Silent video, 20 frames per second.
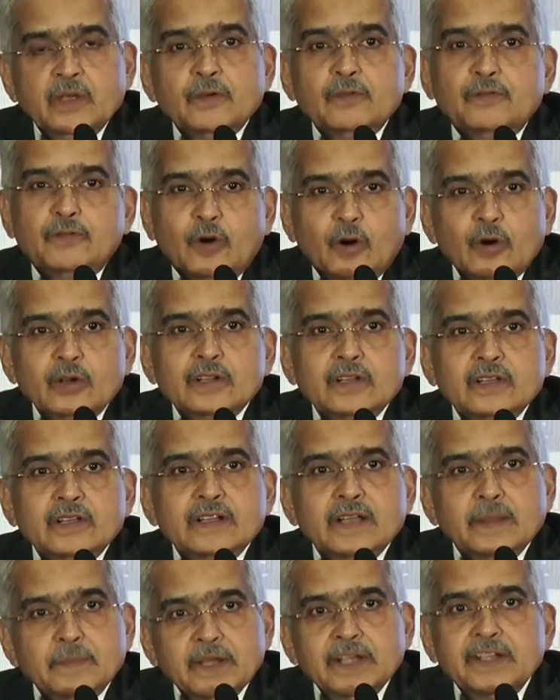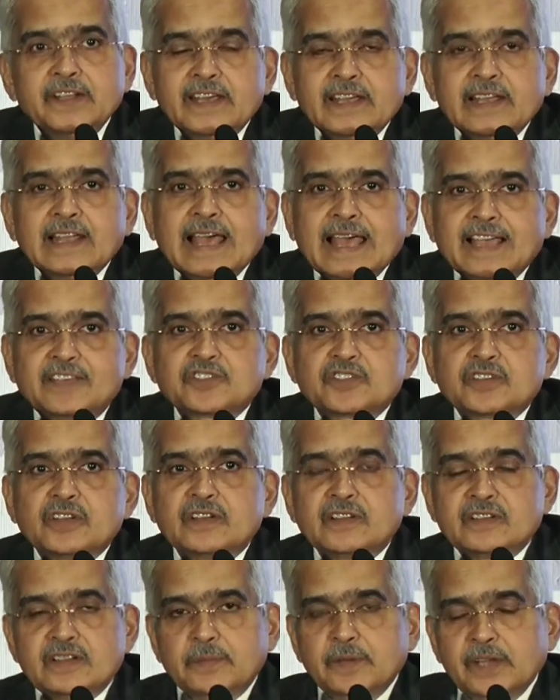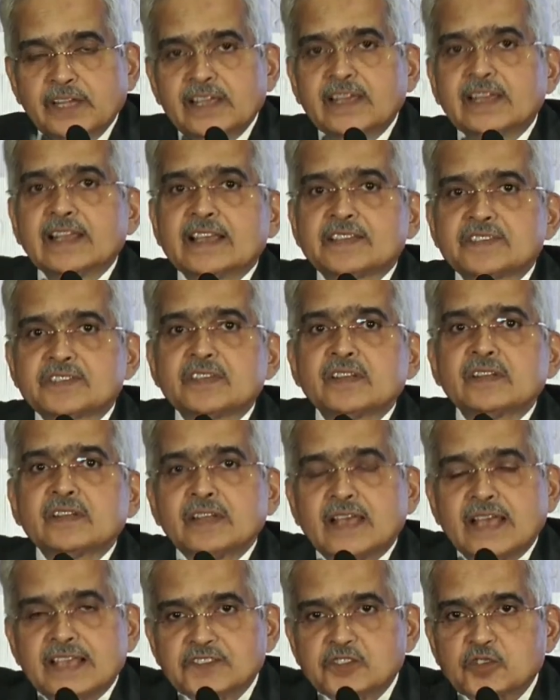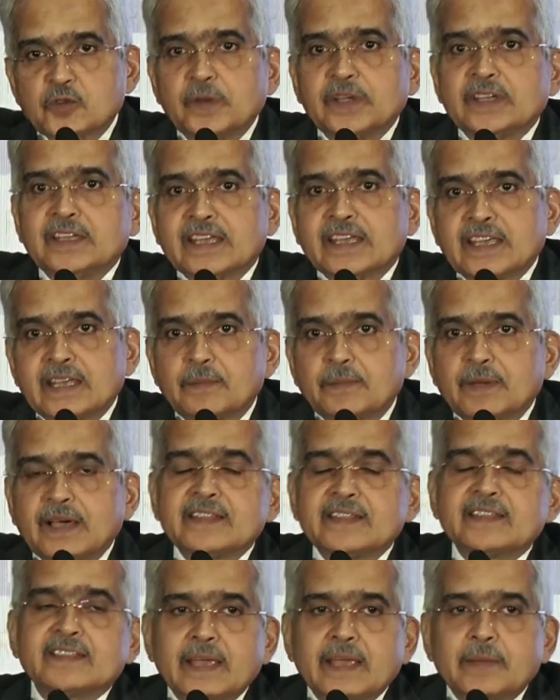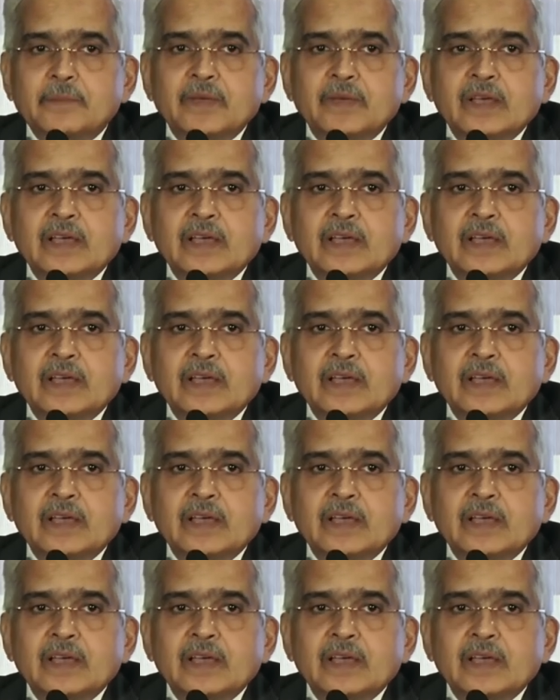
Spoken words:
for remedial action. Remedial action has to be taken by them.